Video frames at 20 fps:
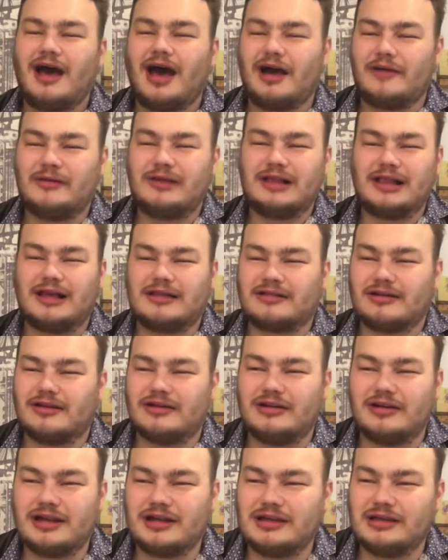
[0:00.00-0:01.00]
we later
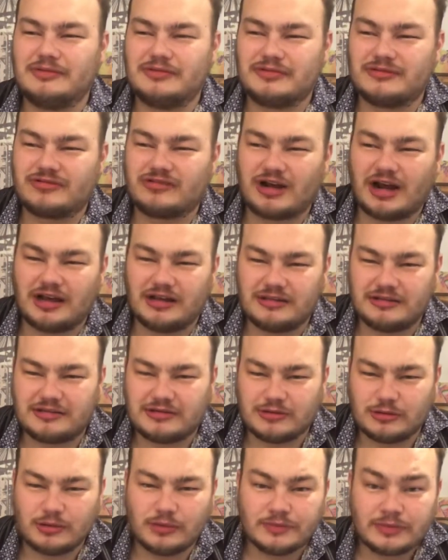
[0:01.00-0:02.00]
learn that he was trying
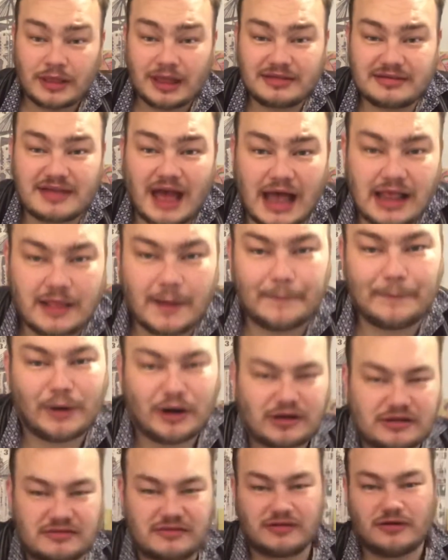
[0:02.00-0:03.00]
to sell the
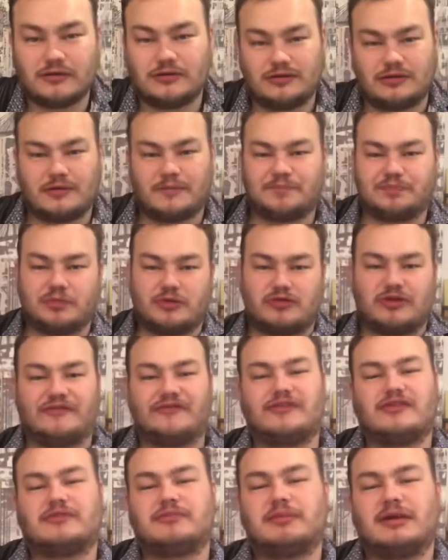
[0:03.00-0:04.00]
book, so
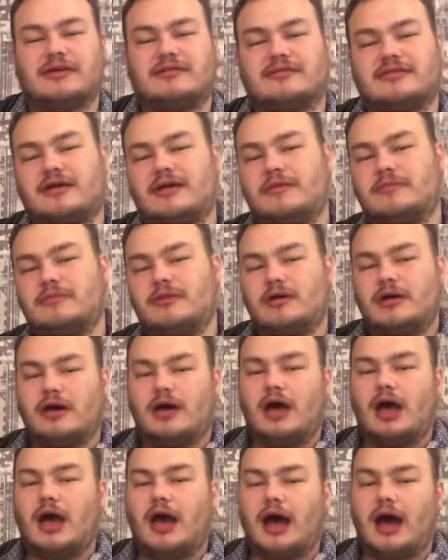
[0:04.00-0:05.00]
Griffiths makes him
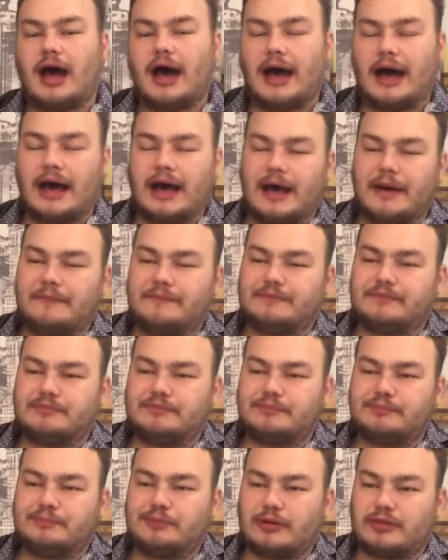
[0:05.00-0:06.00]

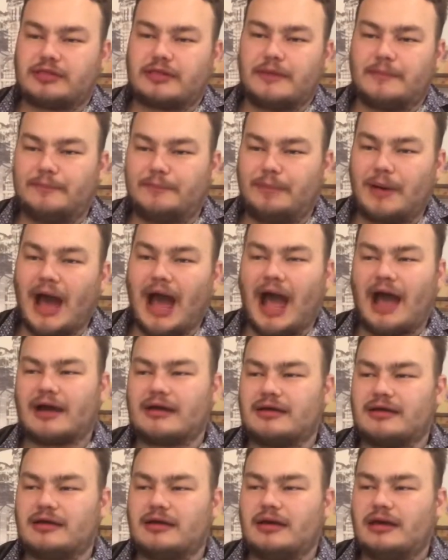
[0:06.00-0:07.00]
put them
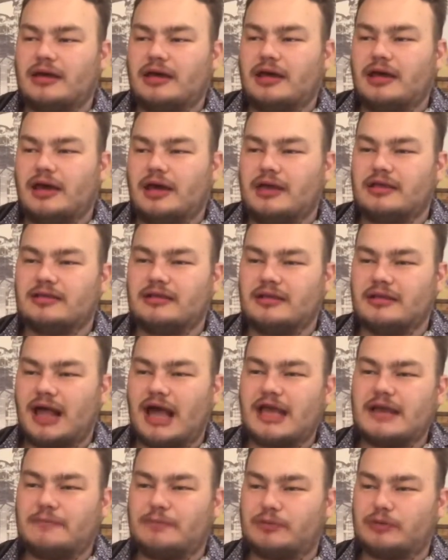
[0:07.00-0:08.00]
back in the
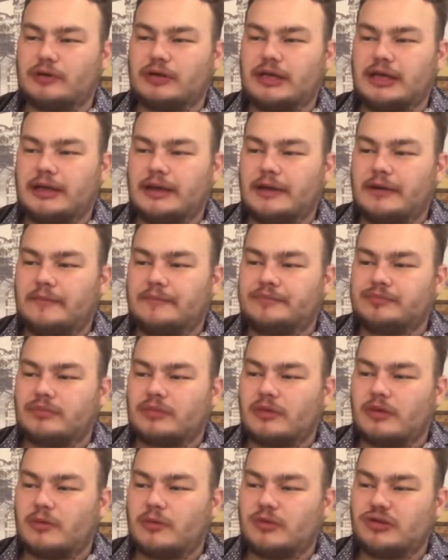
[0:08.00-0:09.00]
library,
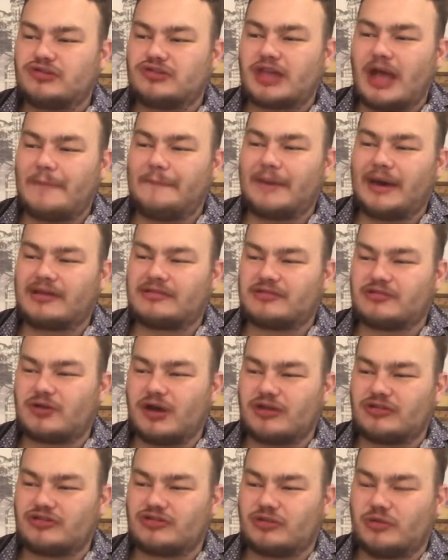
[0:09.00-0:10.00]
which then begs the
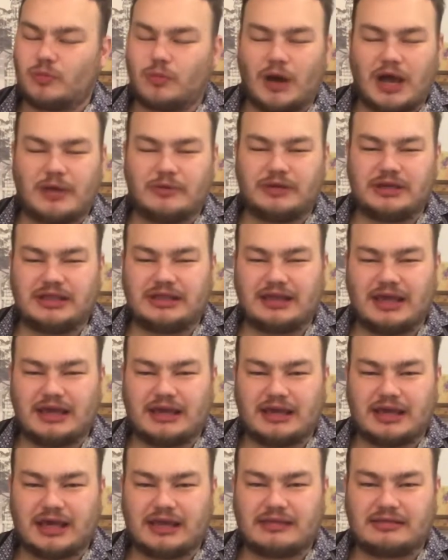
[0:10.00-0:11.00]
question, why would he
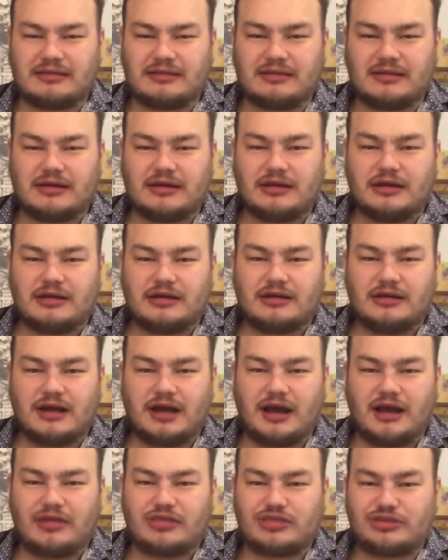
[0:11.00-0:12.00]
take it
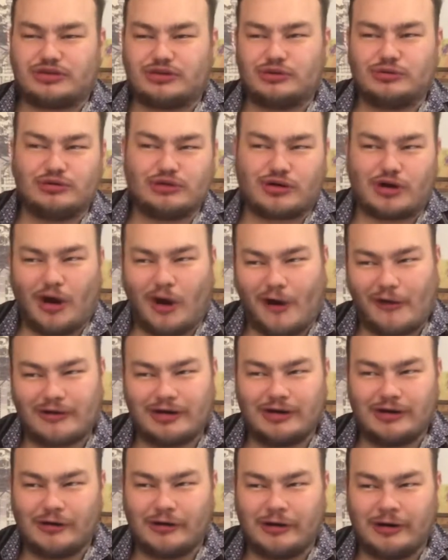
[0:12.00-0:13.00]
through the
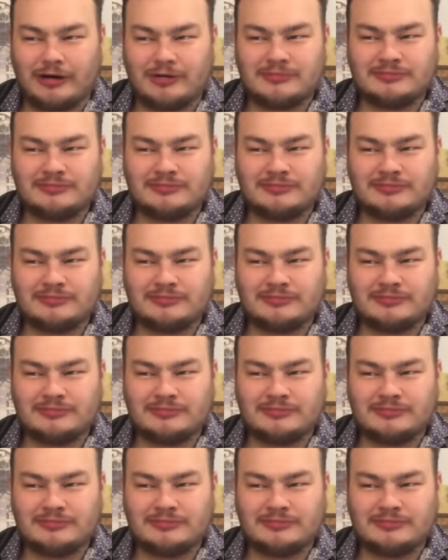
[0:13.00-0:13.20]
corridor?